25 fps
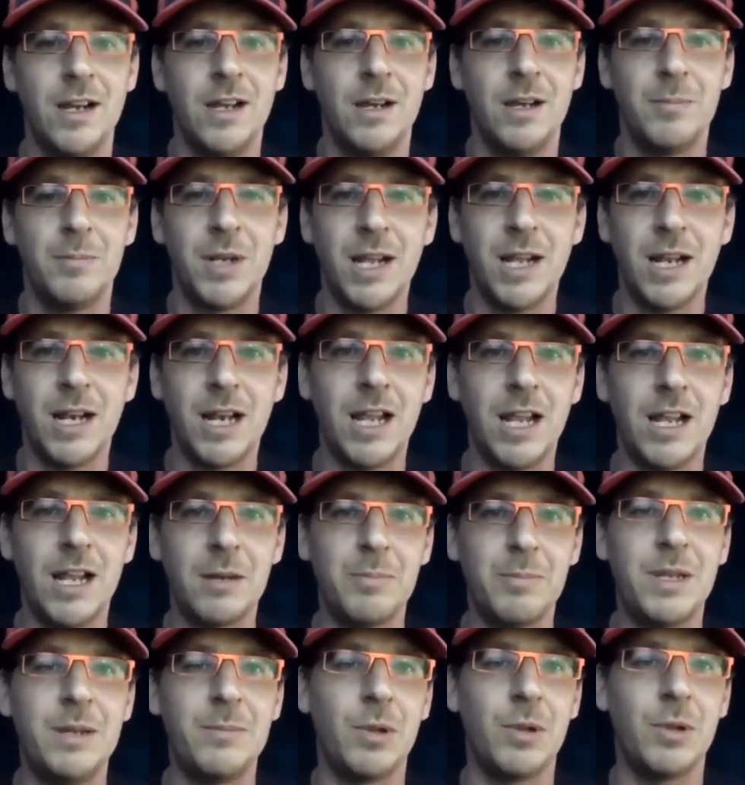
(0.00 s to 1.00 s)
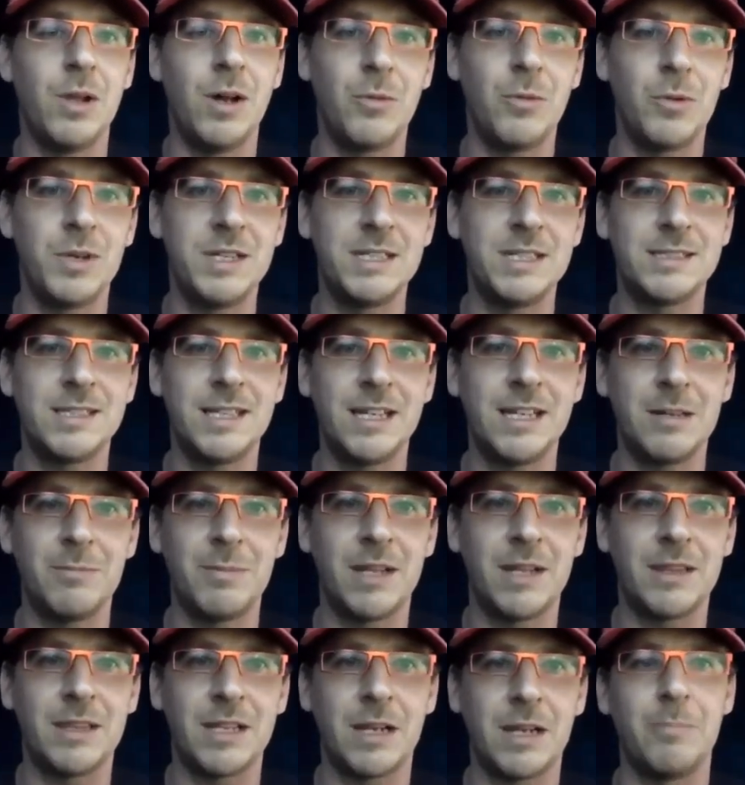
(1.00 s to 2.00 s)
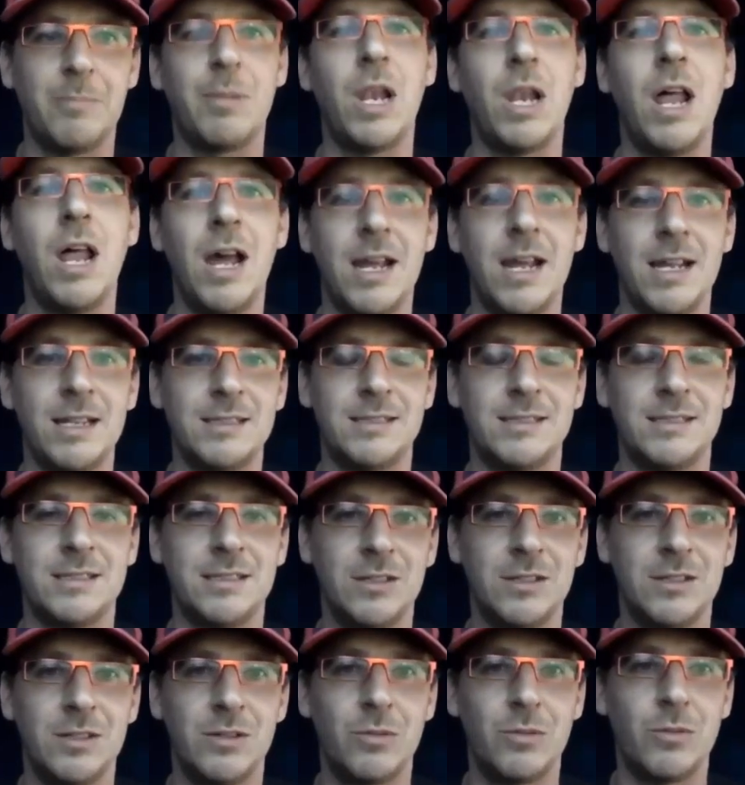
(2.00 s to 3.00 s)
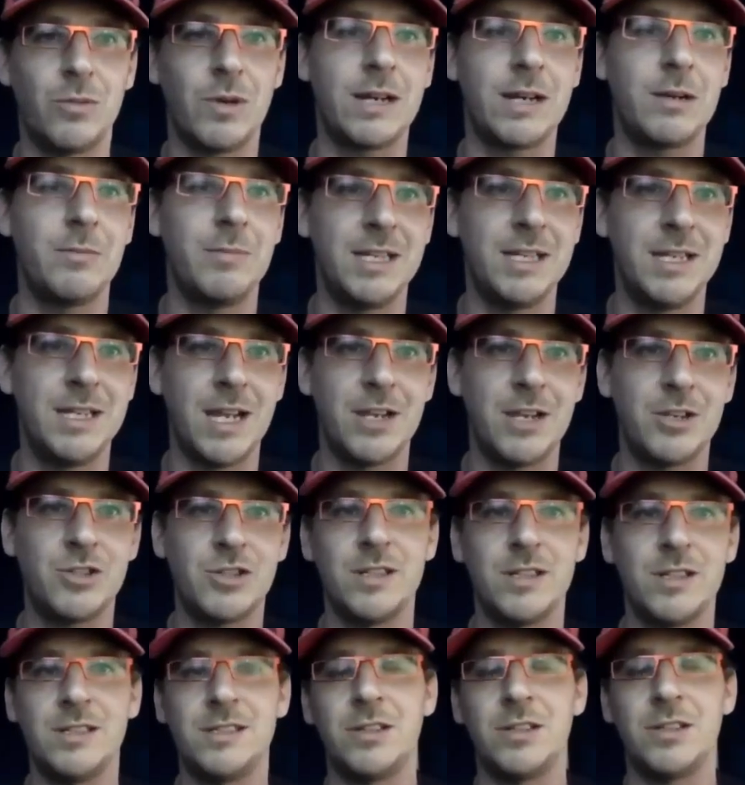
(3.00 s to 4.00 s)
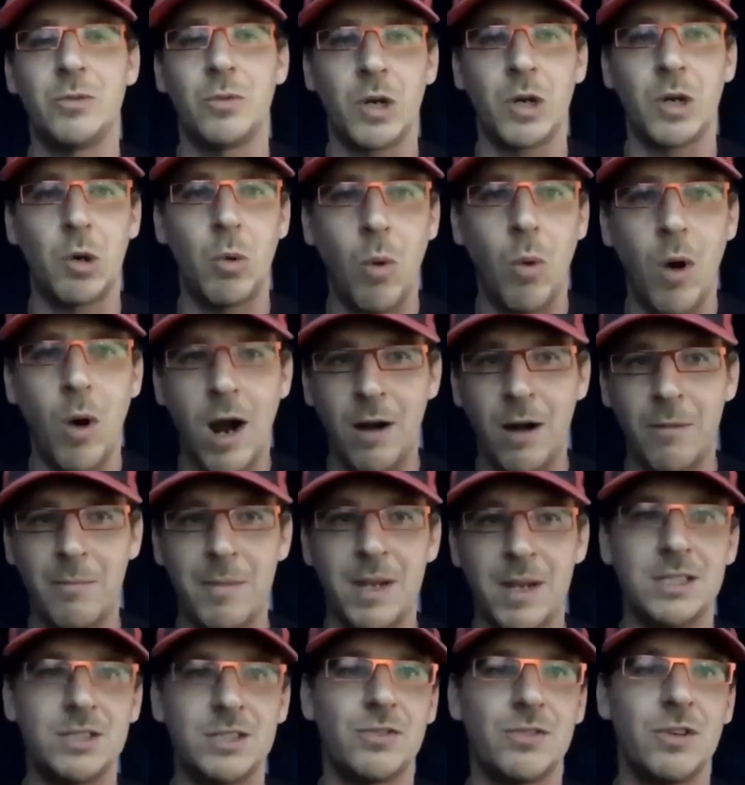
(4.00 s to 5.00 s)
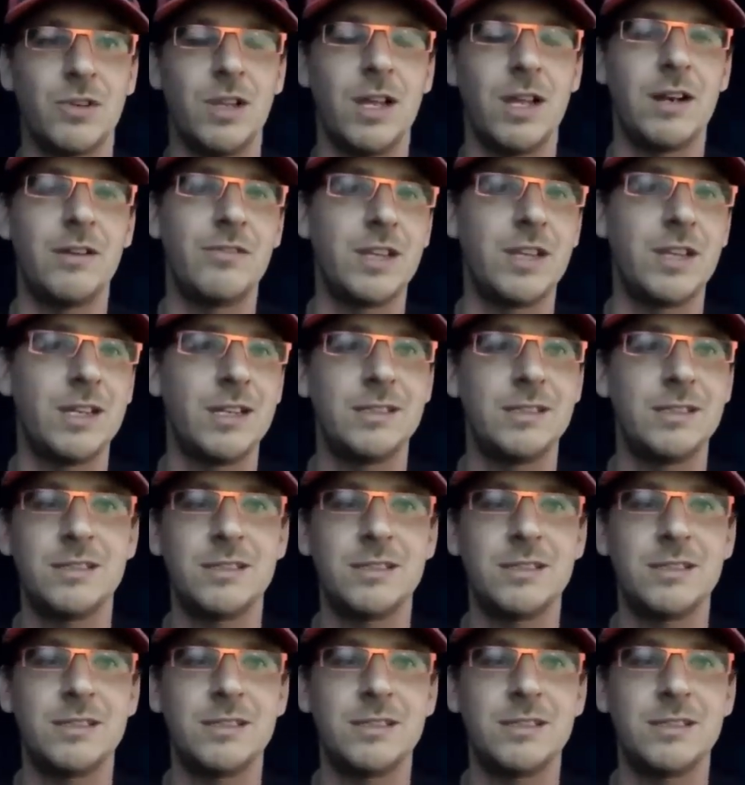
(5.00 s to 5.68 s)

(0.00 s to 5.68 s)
but not a lot of people always think about the compliance recommendations and requirements for a lot of these.